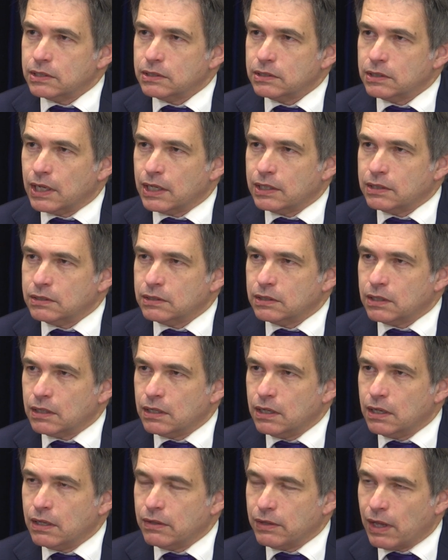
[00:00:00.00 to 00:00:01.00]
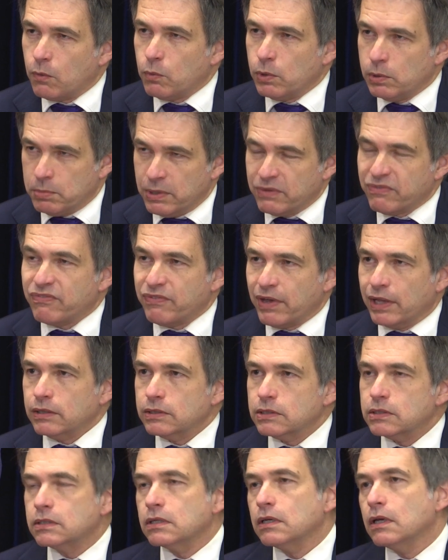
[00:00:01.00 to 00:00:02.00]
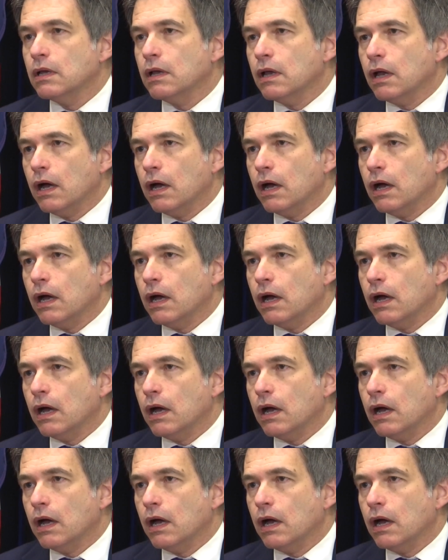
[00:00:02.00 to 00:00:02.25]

and that will be felt